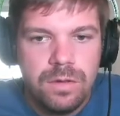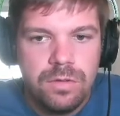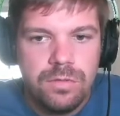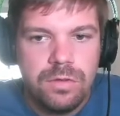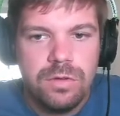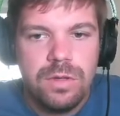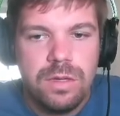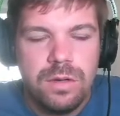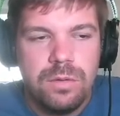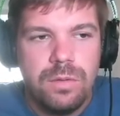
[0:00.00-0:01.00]
So,
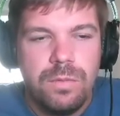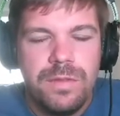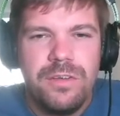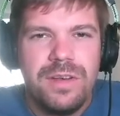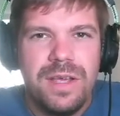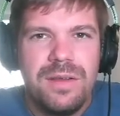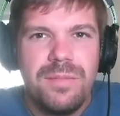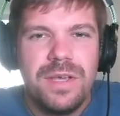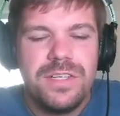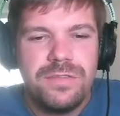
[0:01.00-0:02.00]
wasn't there an
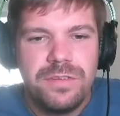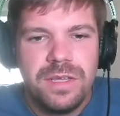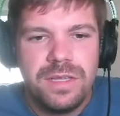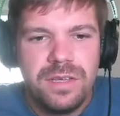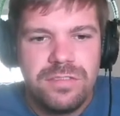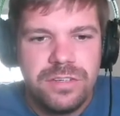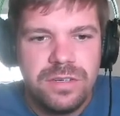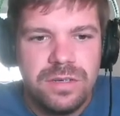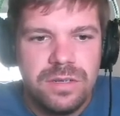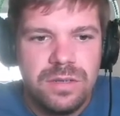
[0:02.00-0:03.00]
animation for that last
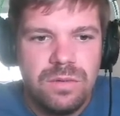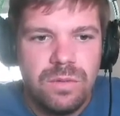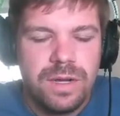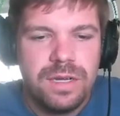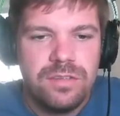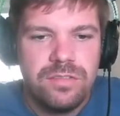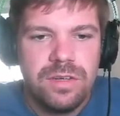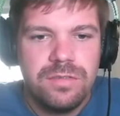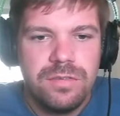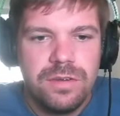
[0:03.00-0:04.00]
year, or kind of just
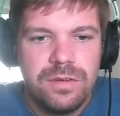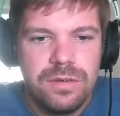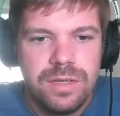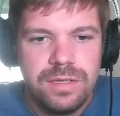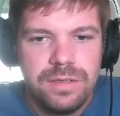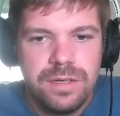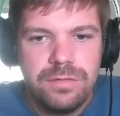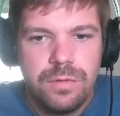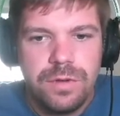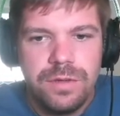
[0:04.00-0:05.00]
did it
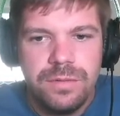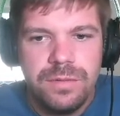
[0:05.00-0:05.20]
for you?